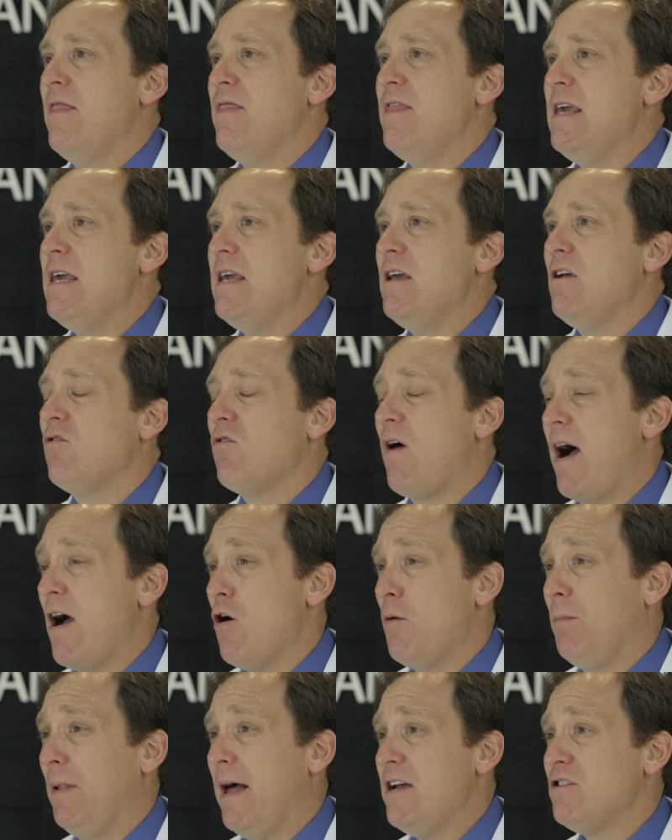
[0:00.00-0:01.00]
The
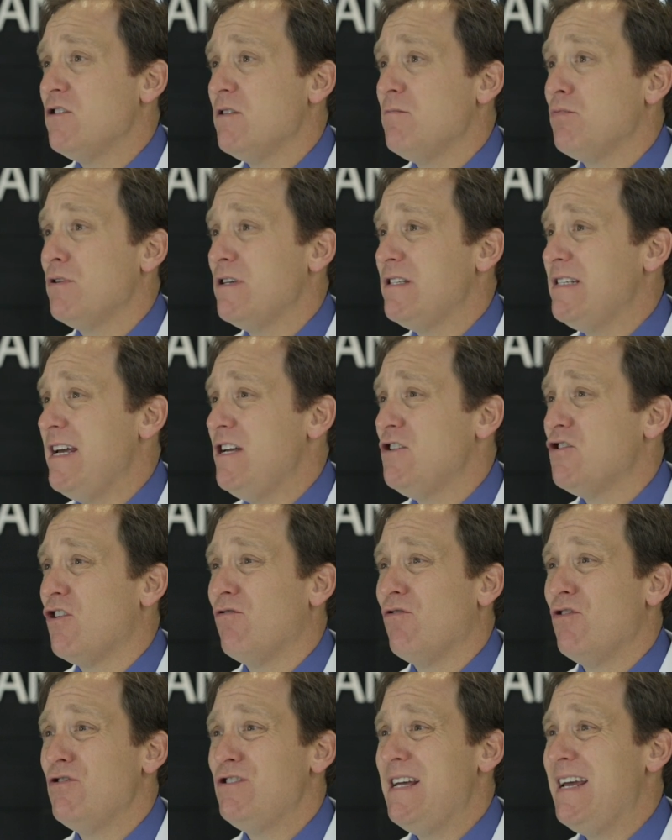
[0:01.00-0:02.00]
cryoablation procedure
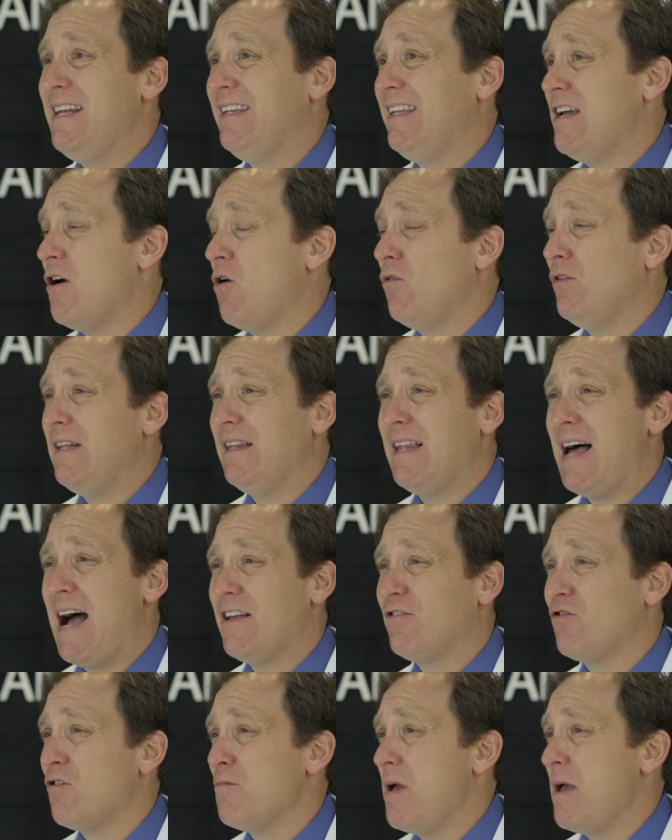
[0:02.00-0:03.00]
routinely only
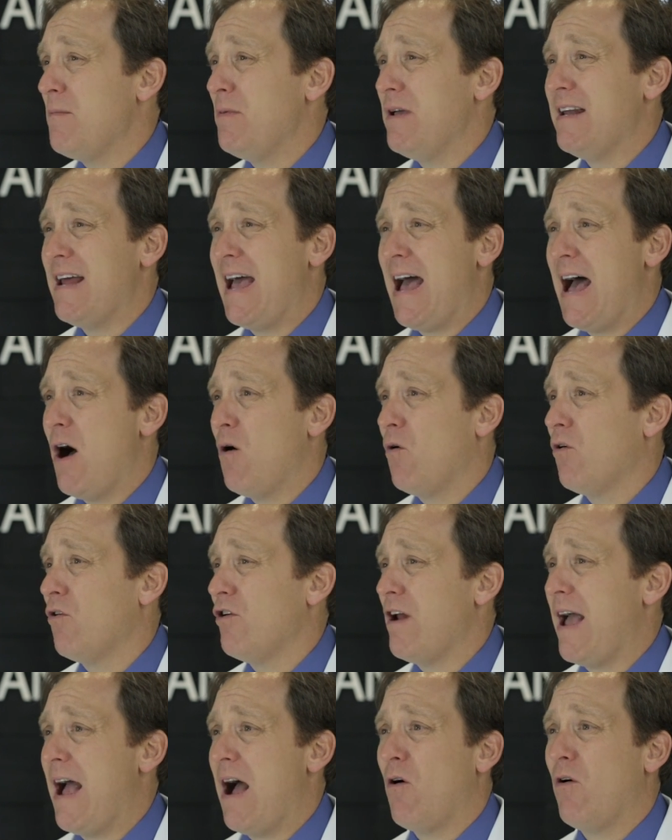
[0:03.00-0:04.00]
lasts for maybe an hour
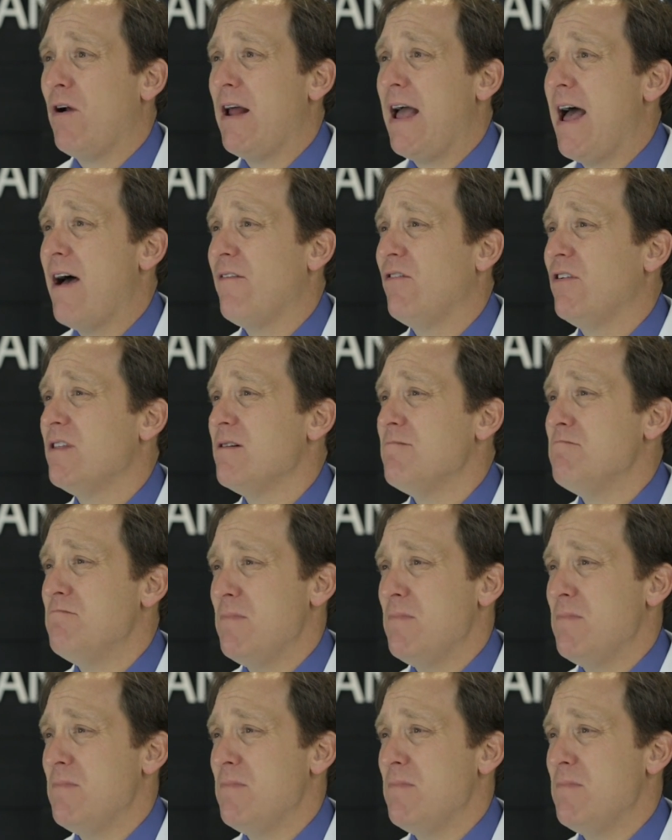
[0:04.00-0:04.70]
or an hour and a half at the